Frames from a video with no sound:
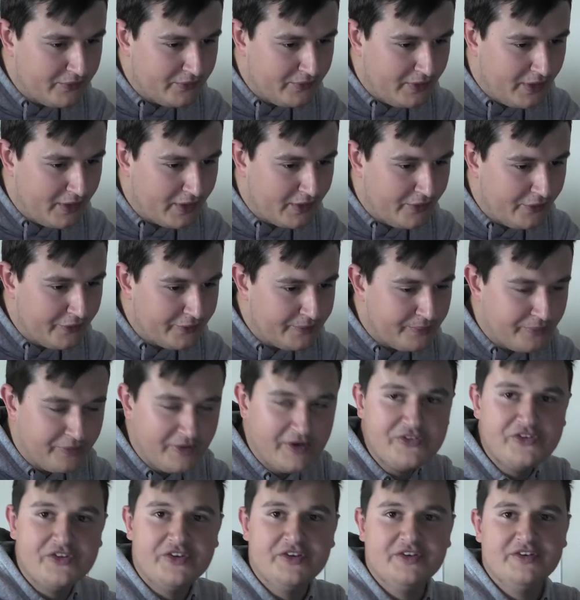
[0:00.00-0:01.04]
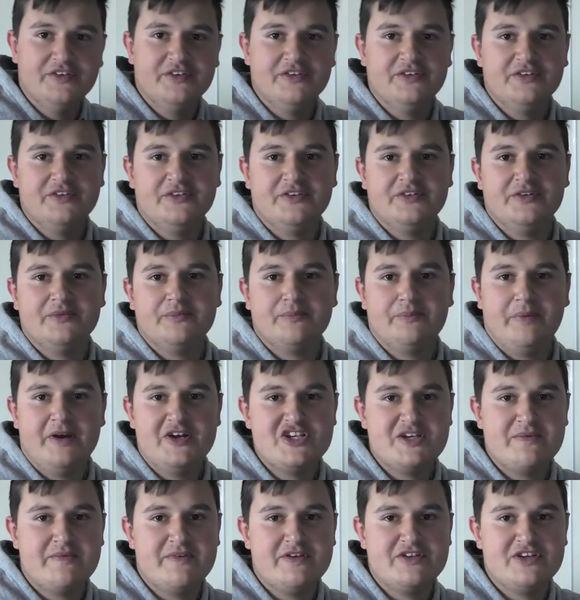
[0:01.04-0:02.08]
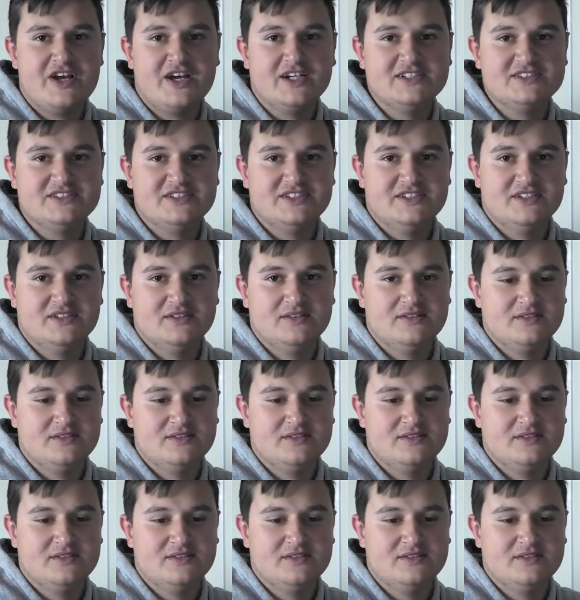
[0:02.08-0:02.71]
a Good Present by Jimi Jackson.